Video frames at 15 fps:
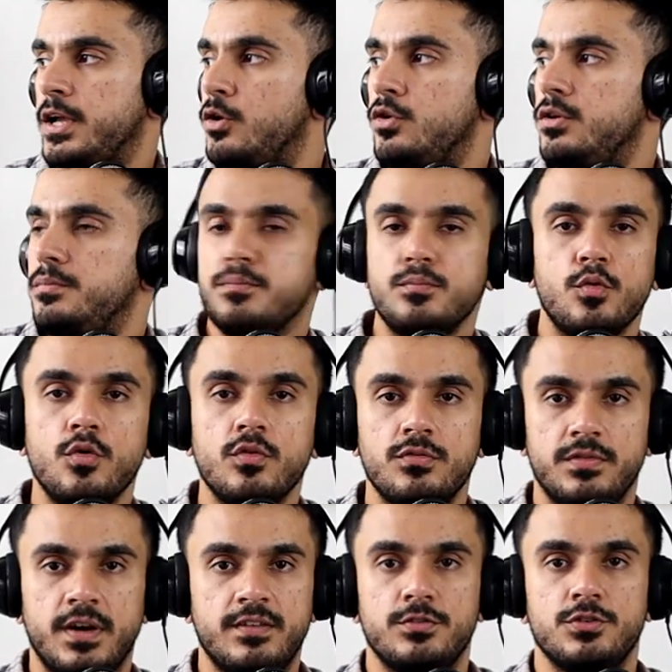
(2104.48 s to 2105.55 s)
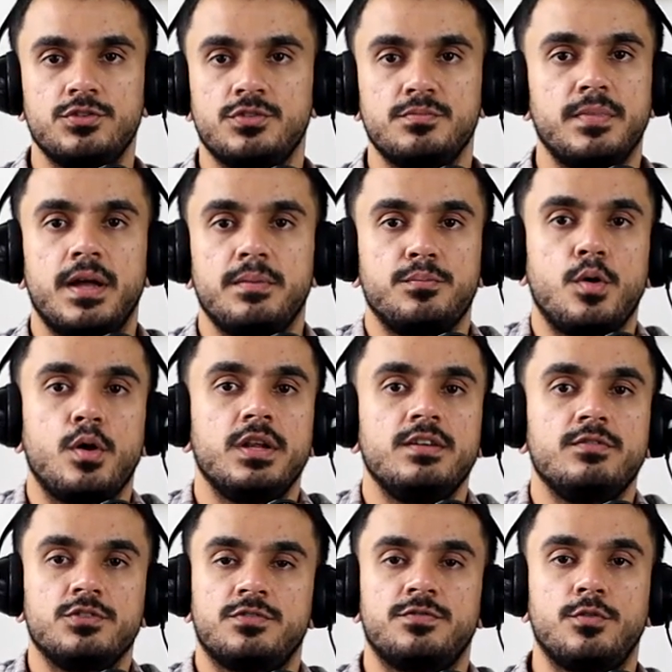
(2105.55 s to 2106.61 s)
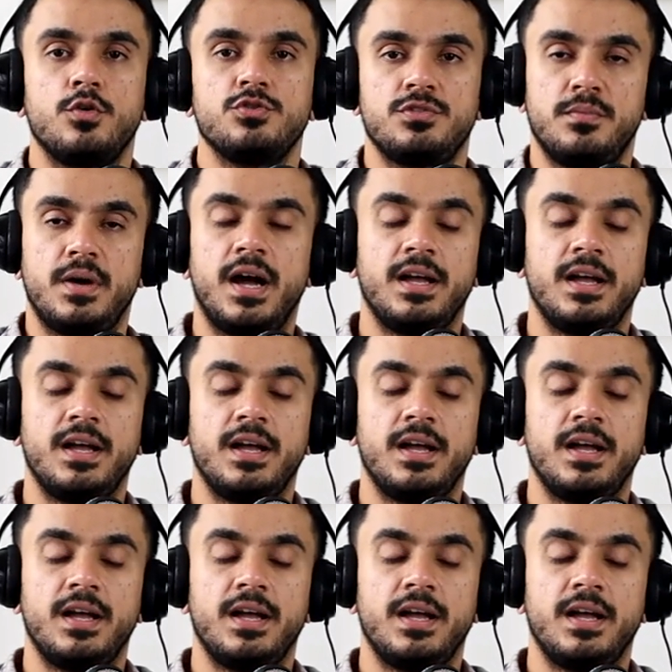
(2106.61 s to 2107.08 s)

I couldn't move. I was, my body was frozen.